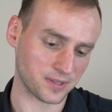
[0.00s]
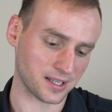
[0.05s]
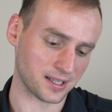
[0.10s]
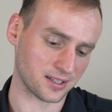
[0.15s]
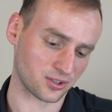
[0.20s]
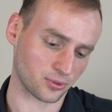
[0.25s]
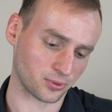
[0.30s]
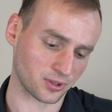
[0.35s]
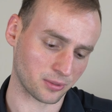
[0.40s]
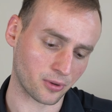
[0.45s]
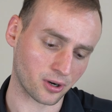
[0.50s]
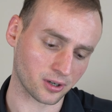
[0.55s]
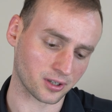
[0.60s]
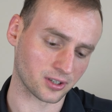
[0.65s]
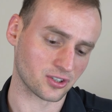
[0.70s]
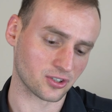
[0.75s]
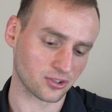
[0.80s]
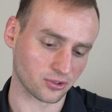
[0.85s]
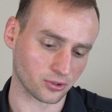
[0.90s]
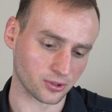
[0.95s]
And so when the
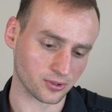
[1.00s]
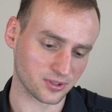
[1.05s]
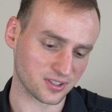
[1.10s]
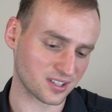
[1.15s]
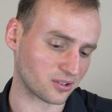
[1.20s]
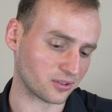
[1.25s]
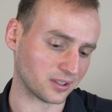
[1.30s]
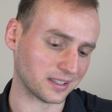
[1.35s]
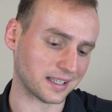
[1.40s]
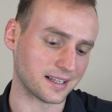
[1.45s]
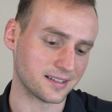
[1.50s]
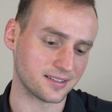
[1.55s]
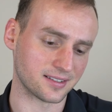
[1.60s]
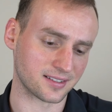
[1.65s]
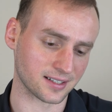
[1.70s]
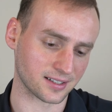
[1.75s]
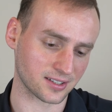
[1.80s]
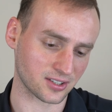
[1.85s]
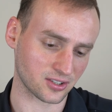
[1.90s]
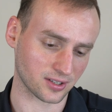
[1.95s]
markets closed, I only had
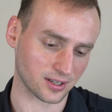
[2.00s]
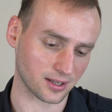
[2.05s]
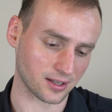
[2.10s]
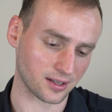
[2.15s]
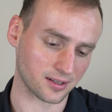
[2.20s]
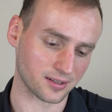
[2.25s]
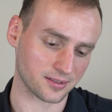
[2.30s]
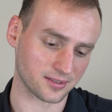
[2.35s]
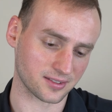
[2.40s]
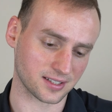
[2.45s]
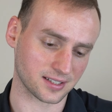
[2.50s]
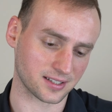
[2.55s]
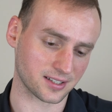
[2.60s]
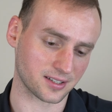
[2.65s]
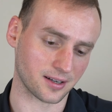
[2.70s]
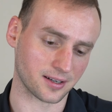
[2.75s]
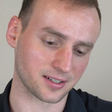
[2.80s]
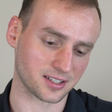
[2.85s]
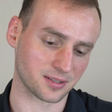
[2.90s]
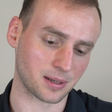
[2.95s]
six
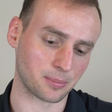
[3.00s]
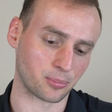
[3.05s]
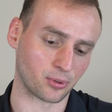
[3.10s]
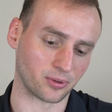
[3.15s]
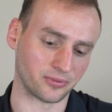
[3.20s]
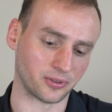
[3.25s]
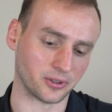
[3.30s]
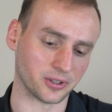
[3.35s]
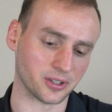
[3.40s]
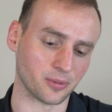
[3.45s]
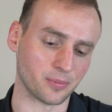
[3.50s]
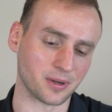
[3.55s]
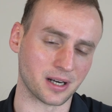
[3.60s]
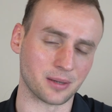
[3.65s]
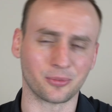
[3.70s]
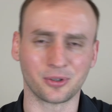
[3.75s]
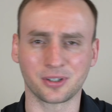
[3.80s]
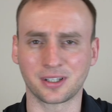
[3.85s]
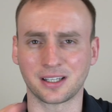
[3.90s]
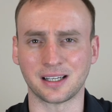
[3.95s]
stocks in my portfolio, but
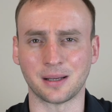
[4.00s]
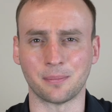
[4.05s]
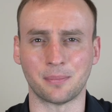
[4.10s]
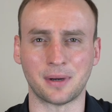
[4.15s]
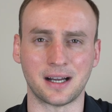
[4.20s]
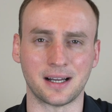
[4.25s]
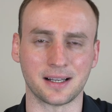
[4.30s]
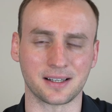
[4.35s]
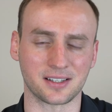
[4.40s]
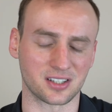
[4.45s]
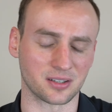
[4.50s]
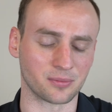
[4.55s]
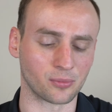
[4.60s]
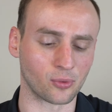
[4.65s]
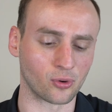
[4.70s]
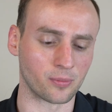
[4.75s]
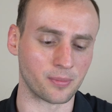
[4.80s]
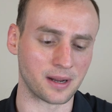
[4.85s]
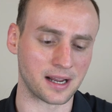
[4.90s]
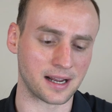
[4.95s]
I'm looking at buying some
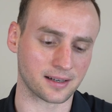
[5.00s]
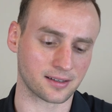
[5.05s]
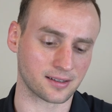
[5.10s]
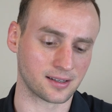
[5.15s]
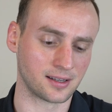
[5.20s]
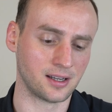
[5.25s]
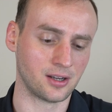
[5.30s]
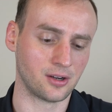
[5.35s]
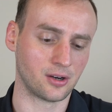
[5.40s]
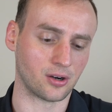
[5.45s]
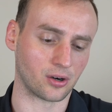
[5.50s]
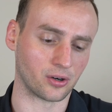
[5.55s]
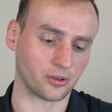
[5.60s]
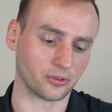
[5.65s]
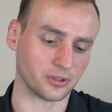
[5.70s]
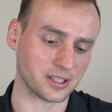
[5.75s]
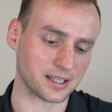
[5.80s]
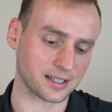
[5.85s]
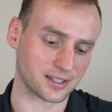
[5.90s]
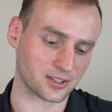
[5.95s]
more back
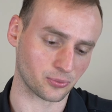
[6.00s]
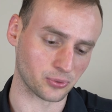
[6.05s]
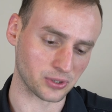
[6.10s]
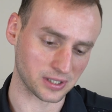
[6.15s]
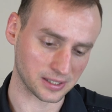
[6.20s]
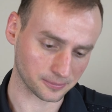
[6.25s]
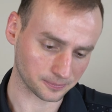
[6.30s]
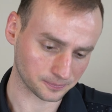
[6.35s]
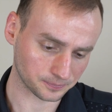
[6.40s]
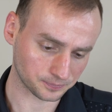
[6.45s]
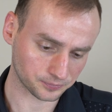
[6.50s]
early next week.